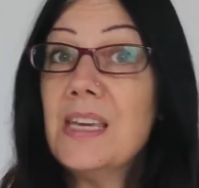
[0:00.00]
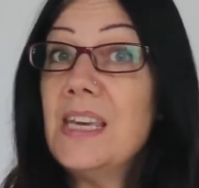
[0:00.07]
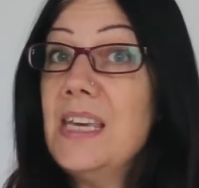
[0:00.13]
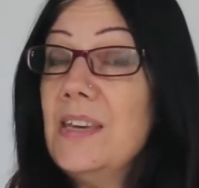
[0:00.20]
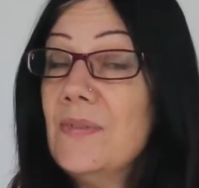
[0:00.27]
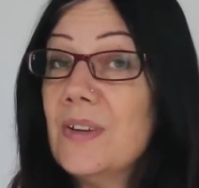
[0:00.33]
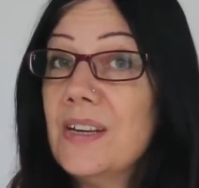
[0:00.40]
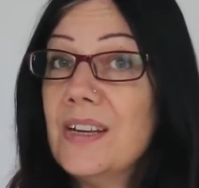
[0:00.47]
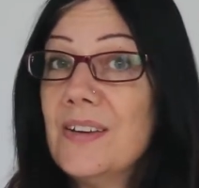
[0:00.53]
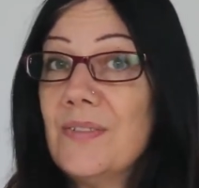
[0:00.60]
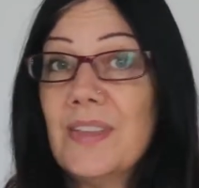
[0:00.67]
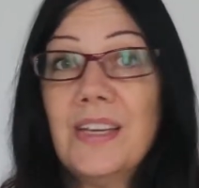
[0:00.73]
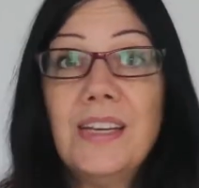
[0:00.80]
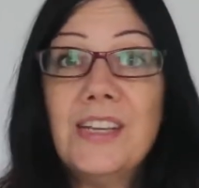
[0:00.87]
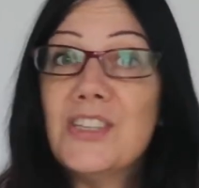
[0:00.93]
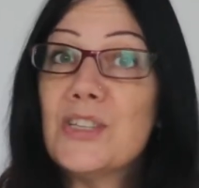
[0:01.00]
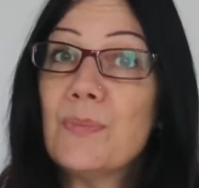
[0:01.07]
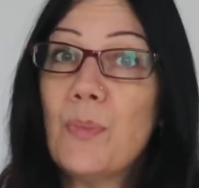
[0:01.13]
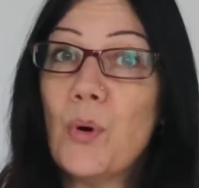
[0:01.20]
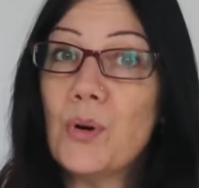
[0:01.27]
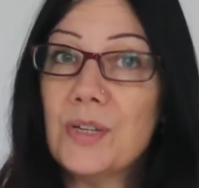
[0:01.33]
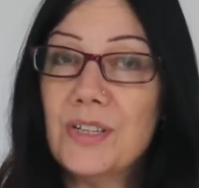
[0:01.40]
even if they need
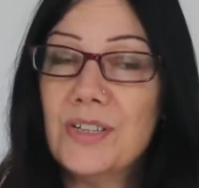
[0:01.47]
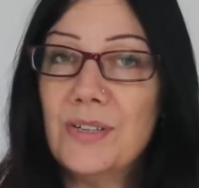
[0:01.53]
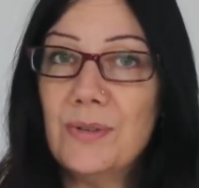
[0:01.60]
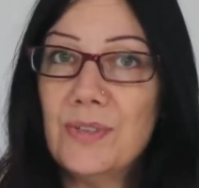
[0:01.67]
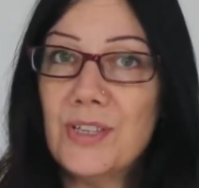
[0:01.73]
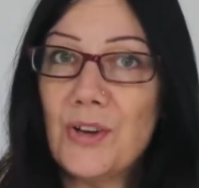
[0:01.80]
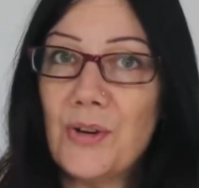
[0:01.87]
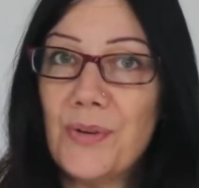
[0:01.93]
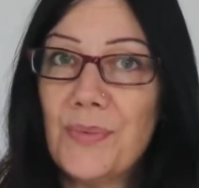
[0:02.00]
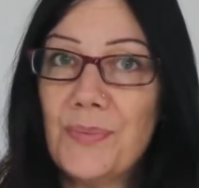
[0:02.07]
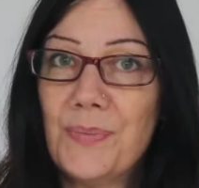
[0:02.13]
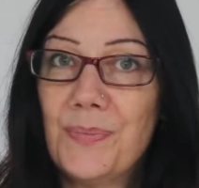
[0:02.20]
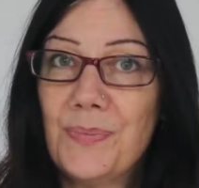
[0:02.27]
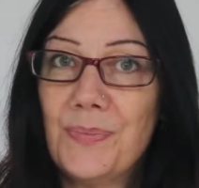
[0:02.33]
support to do so.